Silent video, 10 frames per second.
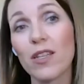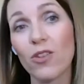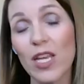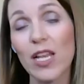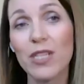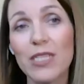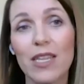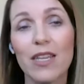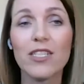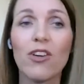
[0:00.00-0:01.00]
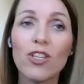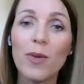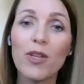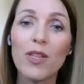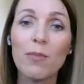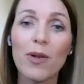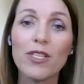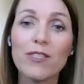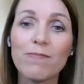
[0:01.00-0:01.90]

those elements that I talked about in the plus.